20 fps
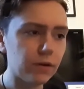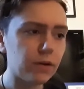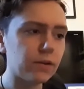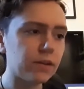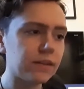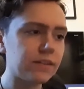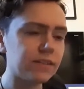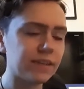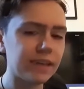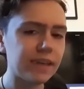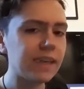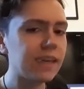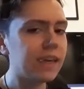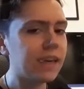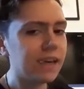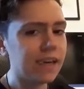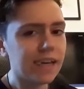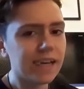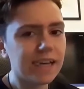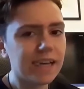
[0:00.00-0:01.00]
But honestly,
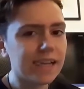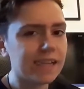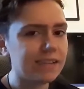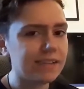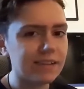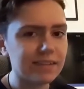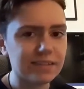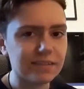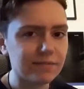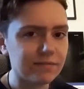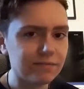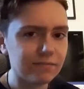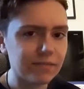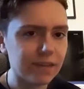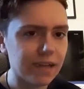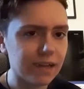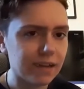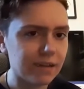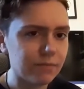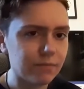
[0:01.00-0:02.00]
it doesn't
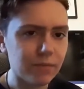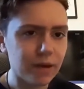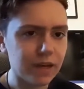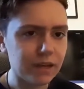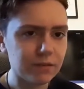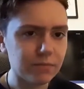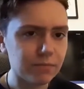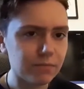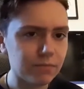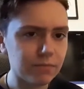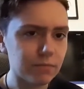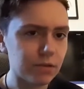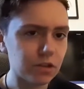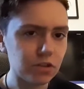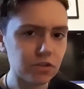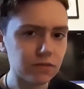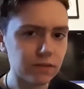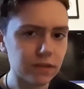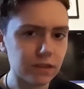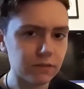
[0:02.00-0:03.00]
make
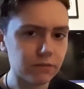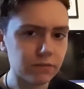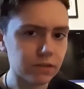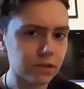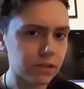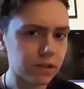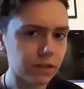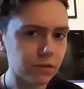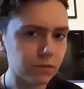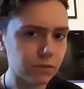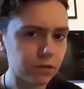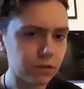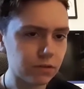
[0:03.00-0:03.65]
much of a difference at all.